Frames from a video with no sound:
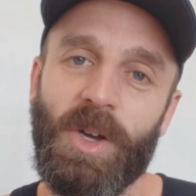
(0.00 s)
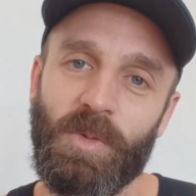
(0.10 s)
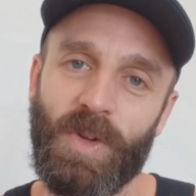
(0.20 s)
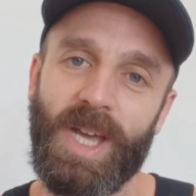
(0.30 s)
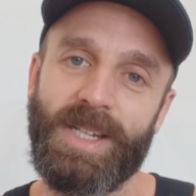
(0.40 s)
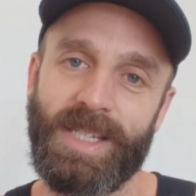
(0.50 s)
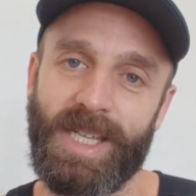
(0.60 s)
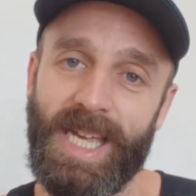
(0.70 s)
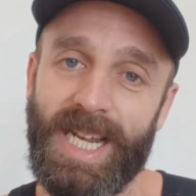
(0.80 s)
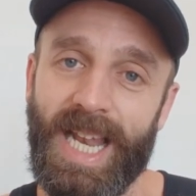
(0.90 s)
Don't forget
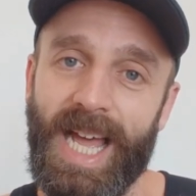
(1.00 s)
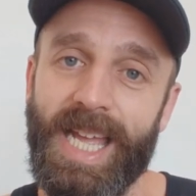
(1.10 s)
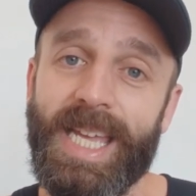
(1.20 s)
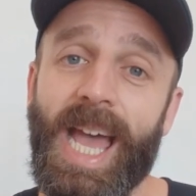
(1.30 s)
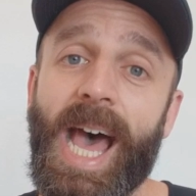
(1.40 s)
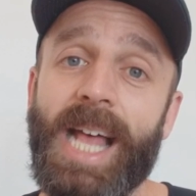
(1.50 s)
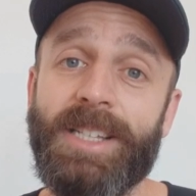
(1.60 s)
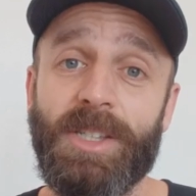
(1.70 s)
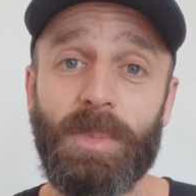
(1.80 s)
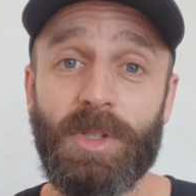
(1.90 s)
to hit like
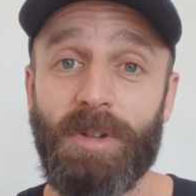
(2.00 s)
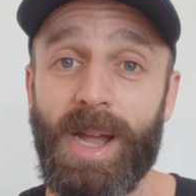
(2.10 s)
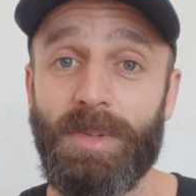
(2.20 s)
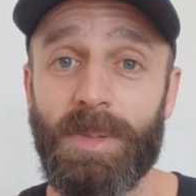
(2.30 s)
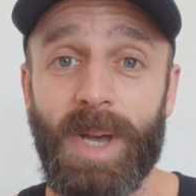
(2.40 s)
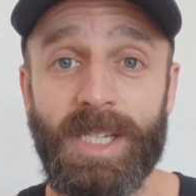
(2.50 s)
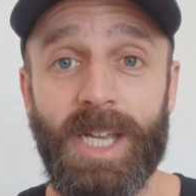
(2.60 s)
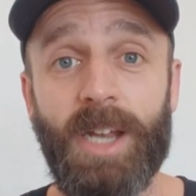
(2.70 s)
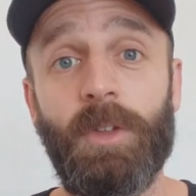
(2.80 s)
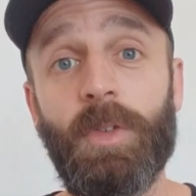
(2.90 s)
and subscribe to my
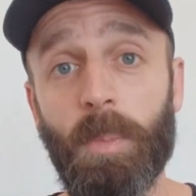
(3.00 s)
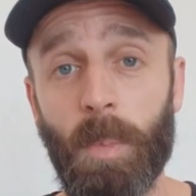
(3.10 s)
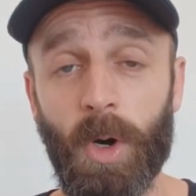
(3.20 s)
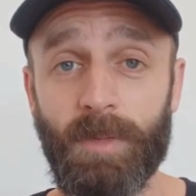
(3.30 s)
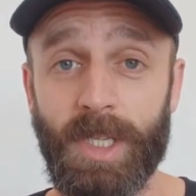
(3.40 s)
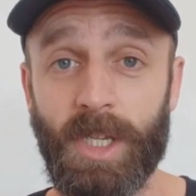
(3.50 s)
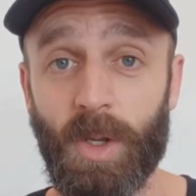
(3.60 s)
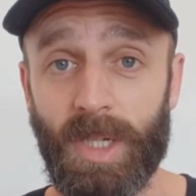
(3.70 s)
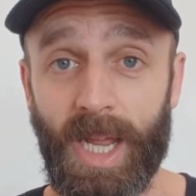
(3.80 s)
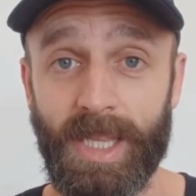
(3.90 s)
channel for more
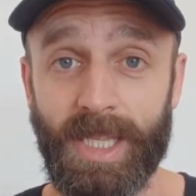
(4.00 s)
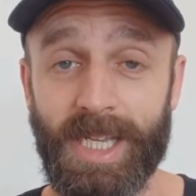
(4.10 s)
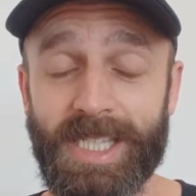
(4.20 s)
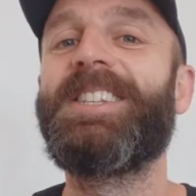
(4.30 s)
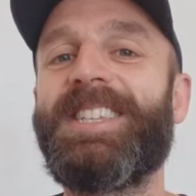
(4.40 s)
videos like this.